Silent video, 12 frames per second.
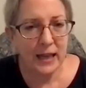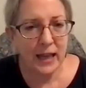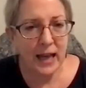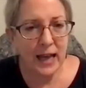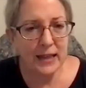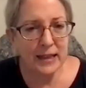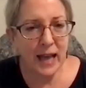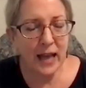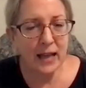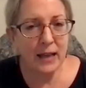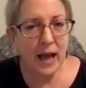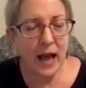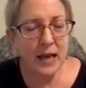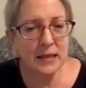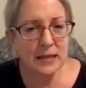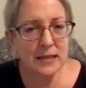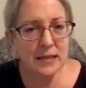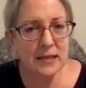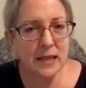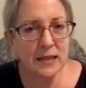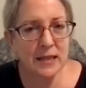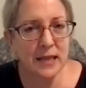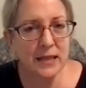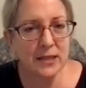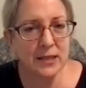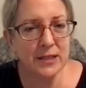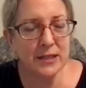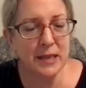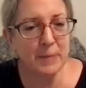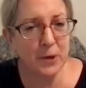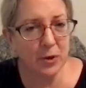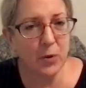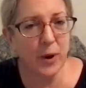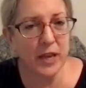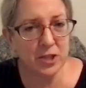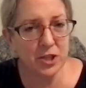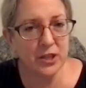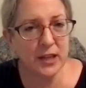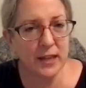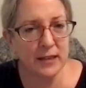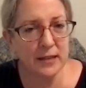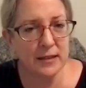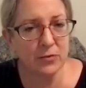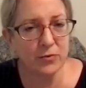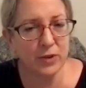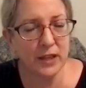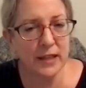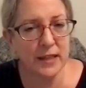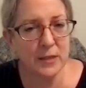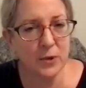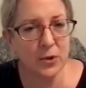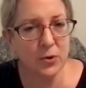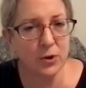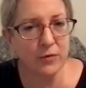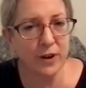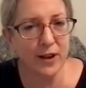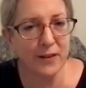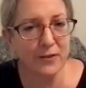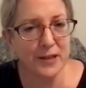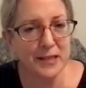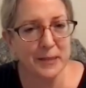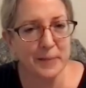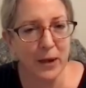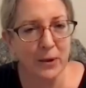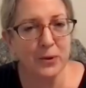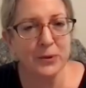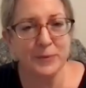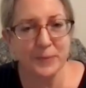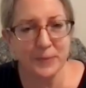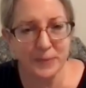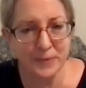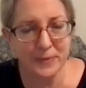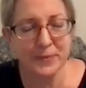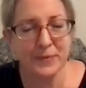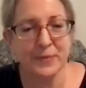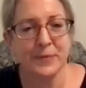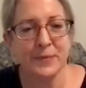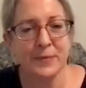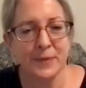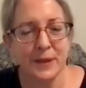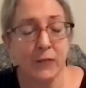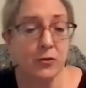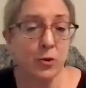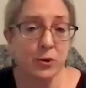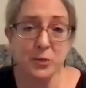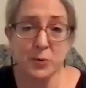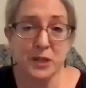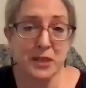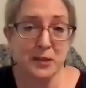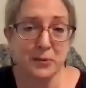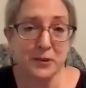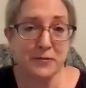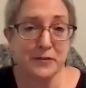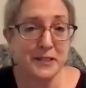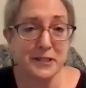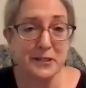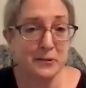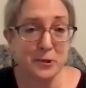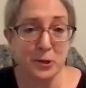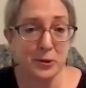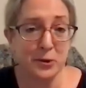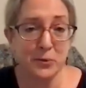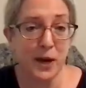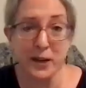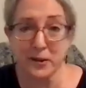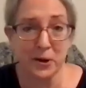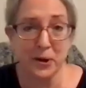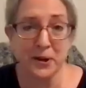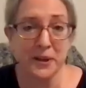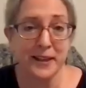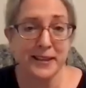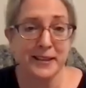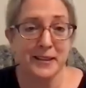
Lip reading: And that asks us into deeper questioning. So really that's what yoga of recovery is about. Of course, we deal with the physical too. Why not? Mm-hmm.